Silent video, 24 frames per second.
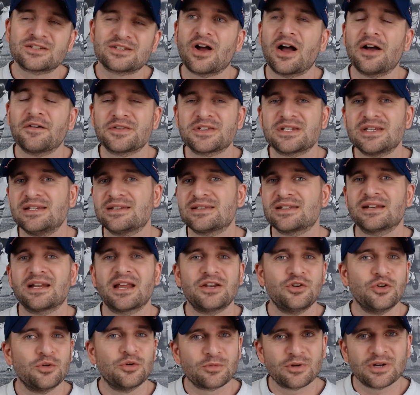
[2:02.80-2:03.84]
offseason
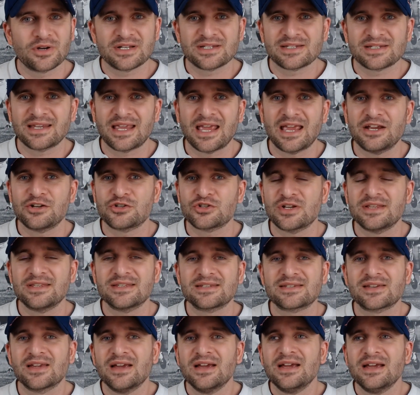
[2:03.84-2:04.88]
on numerous
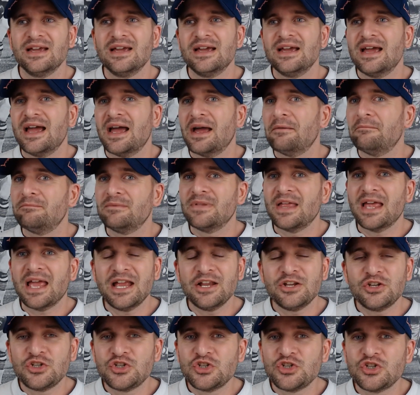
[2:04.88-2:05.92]
occasions.
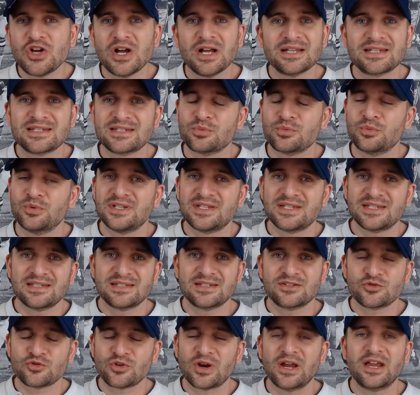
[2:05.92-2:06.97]
It just would
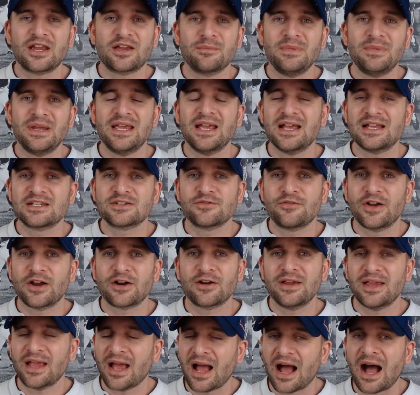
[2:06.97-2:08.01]
strike me as
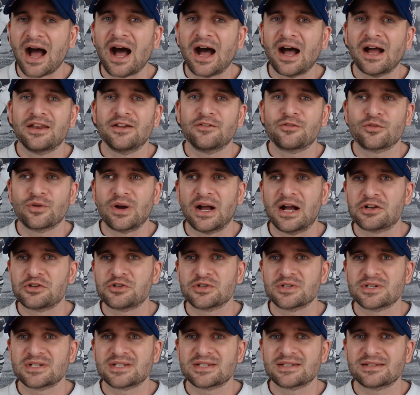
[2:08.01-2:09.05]
very odd if
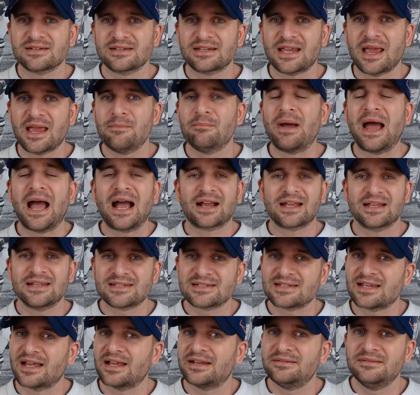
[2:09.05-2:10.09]
Rodgers came back and
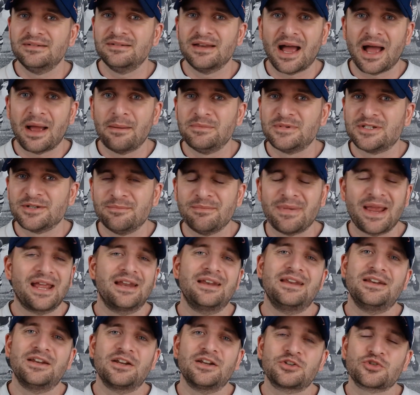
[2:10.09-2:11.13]
said, I'm
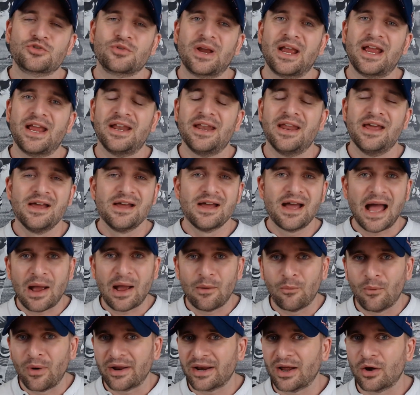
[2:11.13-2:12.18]
demanding a trade. I
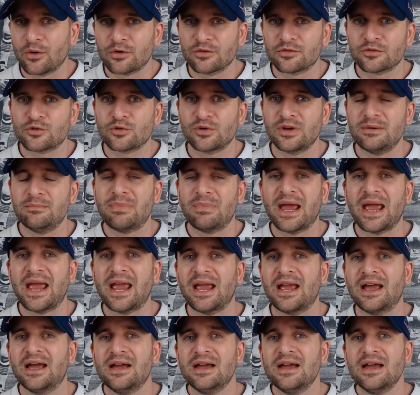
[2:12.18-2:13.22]
want out of Green
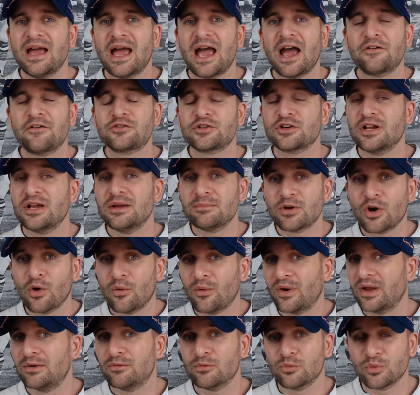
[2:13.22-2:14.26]
Bay. After him
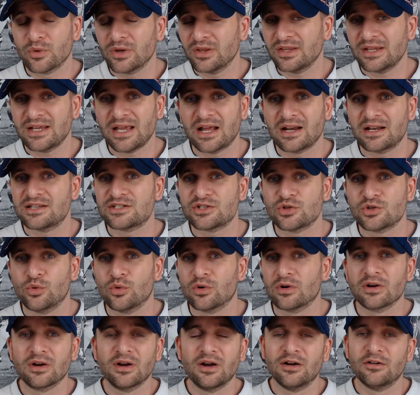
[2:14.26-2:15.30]
going really on a
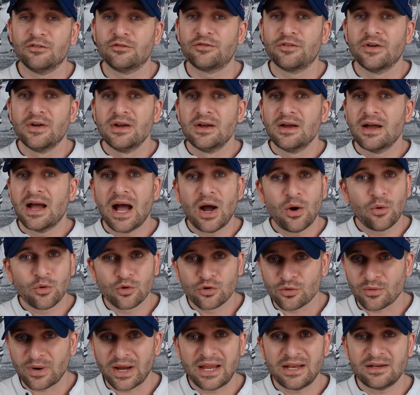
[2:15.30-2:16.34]
tour of how
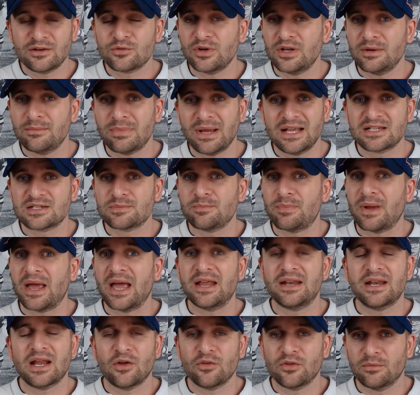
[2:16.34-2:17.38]
great Green Bay's
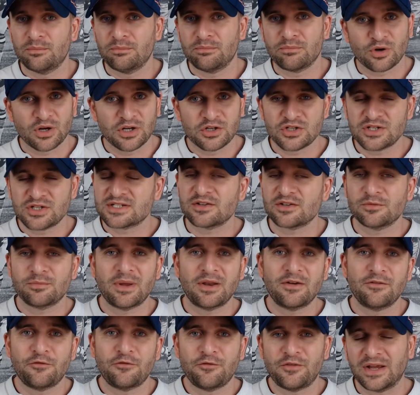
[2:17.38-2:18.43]
been, how the bridges have
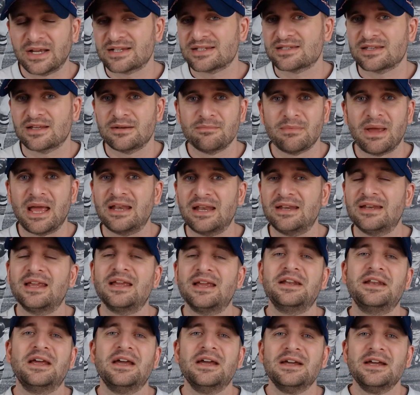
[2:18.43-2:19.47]
been fixed and
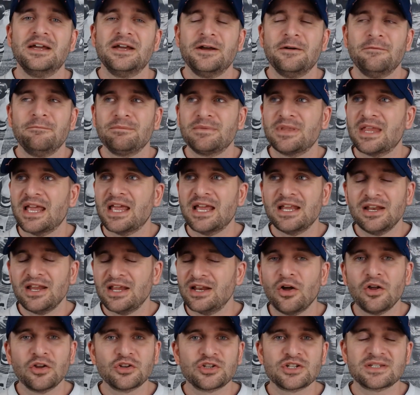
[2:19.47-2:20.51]
mended, it, it
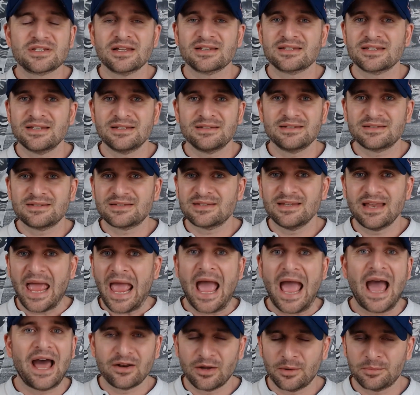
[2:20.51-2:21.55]
all just doesn't
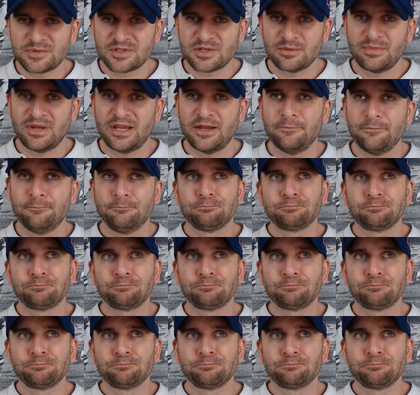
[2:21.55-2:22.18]
add up to me.